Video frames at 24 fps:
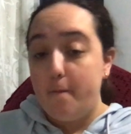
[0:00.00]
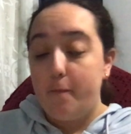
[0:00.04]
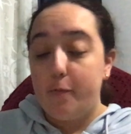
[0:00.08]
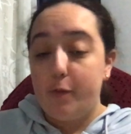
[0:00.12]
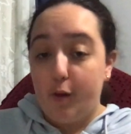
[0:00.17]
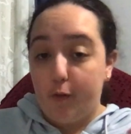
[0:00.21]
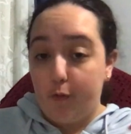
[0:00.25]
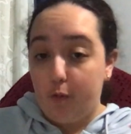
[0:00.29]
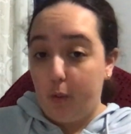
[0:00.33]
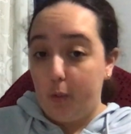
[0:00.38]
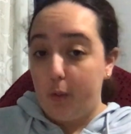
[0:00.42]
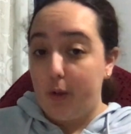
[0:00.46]

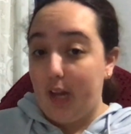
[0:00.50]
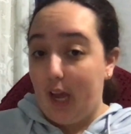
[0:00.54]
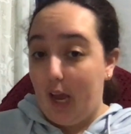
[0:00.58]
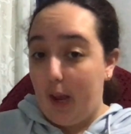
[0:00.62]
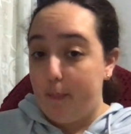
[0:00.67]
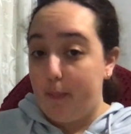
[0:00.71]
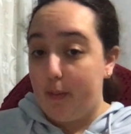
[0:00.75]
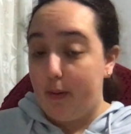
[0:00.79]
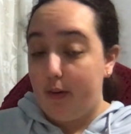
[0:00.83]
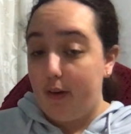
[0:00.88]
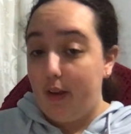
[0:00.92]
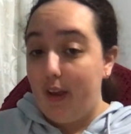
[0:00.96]
for what would
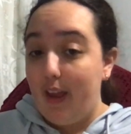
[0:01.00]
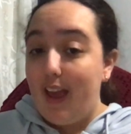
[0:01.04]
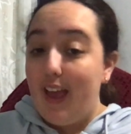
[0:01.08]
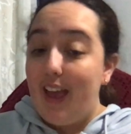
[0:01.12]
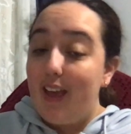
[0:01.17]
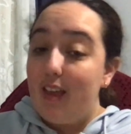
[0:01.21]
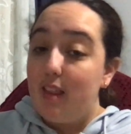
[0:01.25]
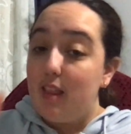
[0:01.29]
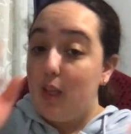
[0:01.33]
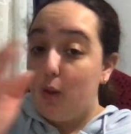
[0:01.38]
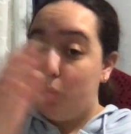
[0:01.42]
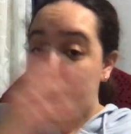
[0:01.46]
happen.
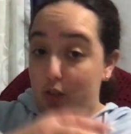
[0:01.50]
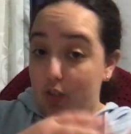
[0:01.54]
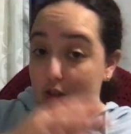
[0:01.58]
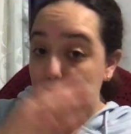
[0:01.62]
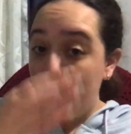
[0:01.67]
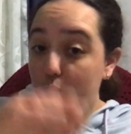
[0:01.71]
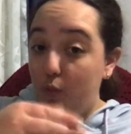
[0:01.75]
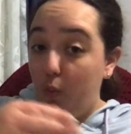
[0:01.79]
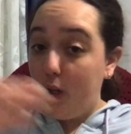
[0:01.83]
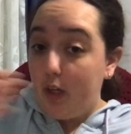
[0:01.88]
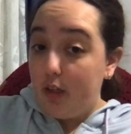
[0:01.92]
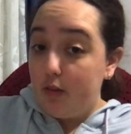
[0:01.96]
There was
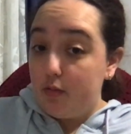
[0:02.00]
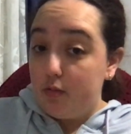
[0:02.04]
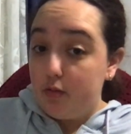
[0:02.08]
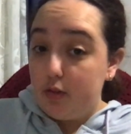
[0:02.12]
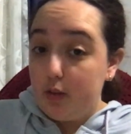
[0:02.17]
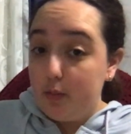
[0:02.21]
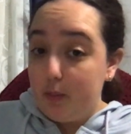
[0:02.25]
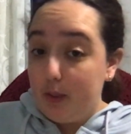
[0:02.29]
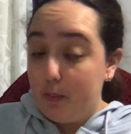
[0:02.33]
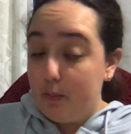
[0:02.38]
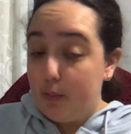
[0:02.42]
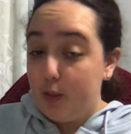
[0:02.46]
still wiggle
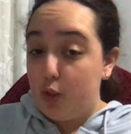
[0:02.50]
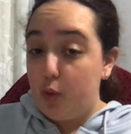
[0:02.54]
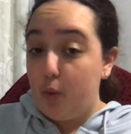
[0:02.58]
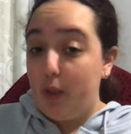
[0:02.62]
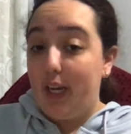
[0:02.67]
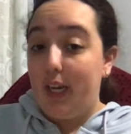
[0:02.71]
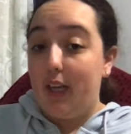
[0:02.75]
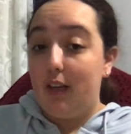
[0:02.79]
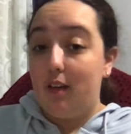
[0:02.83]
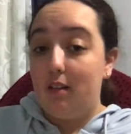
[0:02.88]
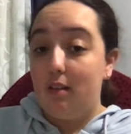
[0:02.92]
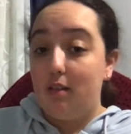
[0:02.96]
room in
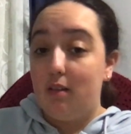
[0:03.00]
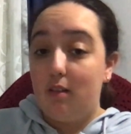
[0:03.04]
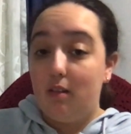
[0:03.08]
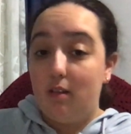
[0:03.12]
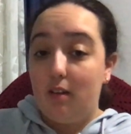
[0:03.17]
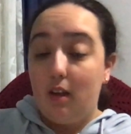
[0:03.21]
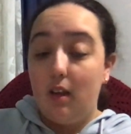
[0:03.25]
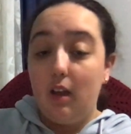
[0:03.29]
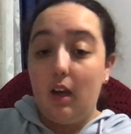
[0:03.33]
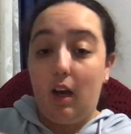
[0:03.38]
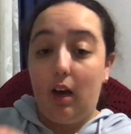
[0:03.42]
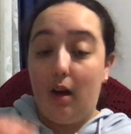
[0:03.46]
between.
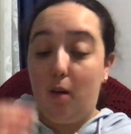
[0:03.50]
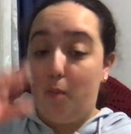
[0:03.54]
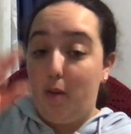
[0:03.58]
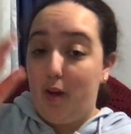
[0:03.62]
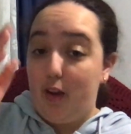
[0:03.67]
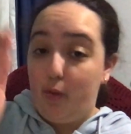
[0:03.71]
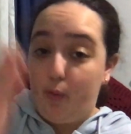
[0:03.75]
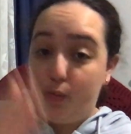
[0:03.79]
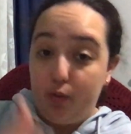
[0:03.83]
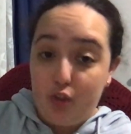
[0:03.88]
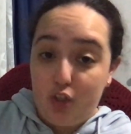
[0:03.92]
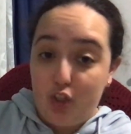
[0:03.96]

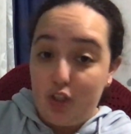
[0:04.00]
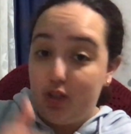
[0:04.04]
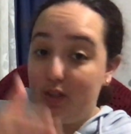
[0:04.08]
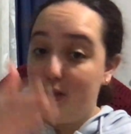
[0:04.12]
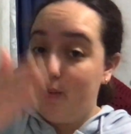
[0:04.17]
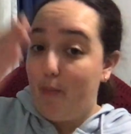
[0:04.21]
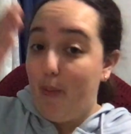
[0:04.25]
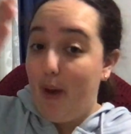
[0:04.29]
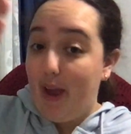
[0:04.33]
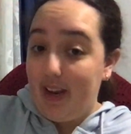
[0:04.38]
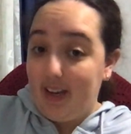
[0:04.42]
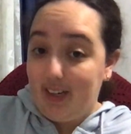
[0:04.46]
It was just the
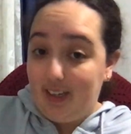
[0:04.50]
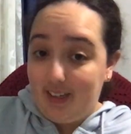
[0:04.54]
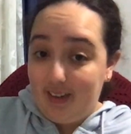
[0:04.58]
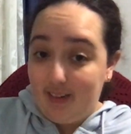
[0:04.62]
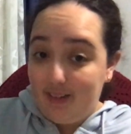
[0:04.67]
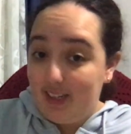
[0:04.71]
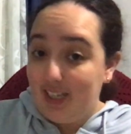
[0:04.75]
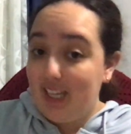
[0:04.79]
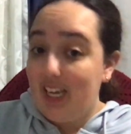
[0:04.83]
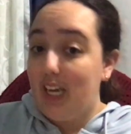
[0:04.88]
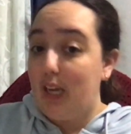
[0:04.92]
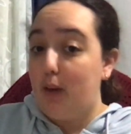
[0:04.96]
main key